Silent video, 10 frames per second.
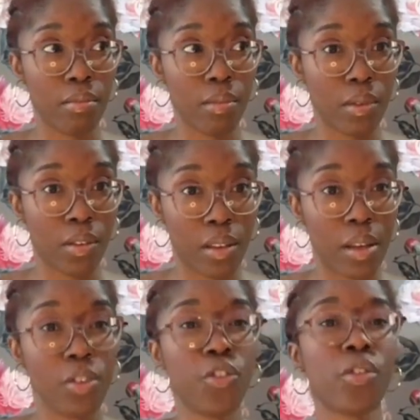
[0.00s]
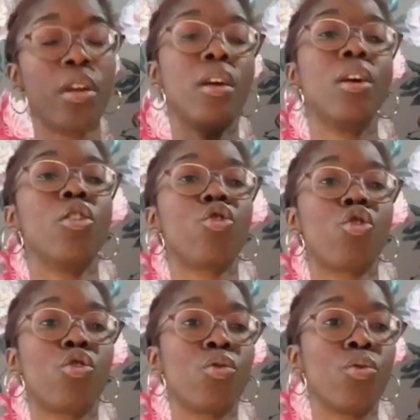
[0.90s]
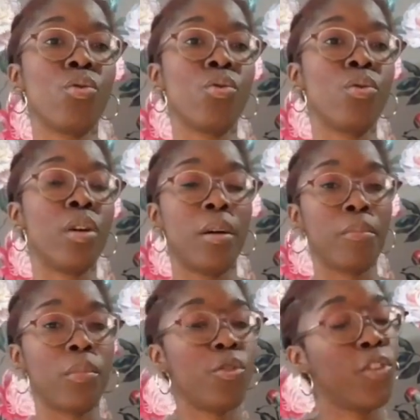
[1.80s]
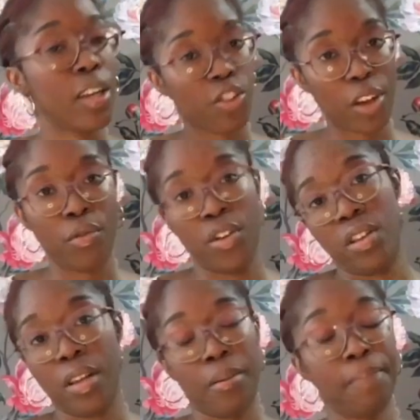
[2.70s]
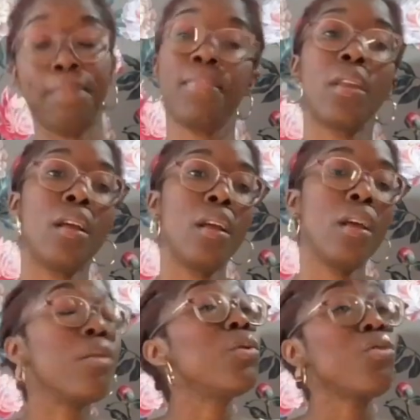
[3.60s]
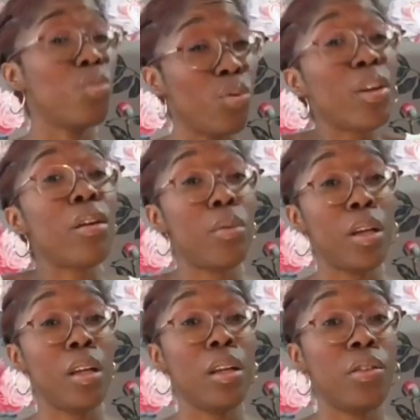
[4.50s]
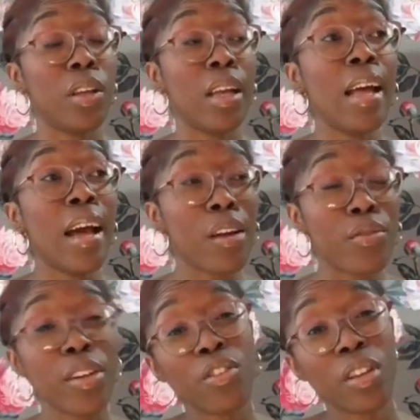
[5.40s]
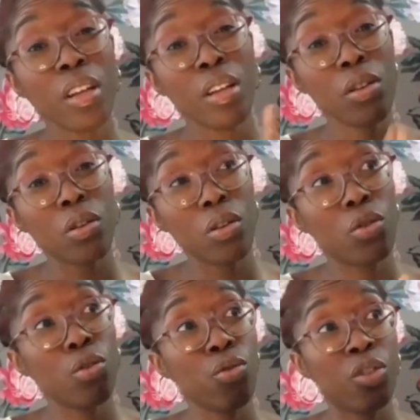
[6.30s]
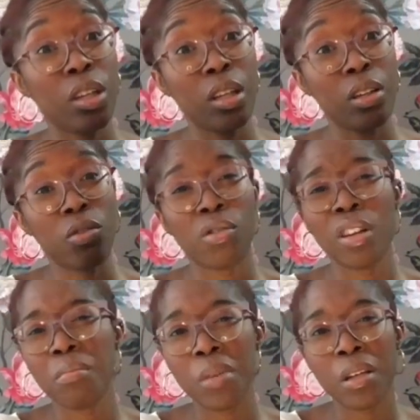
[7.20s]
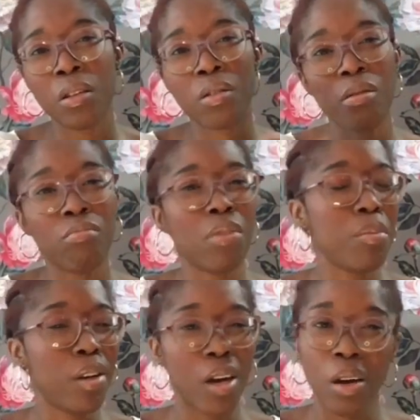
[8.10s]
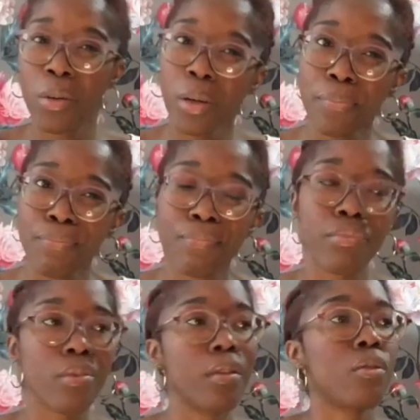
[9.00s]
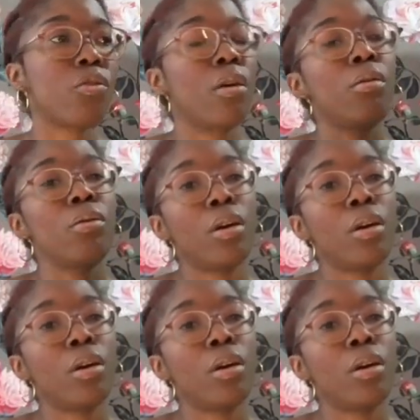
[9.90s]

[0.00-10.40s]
stitch to finish everything. It was really easy. I finished it in 2 sittings, so that means maybe an hour. So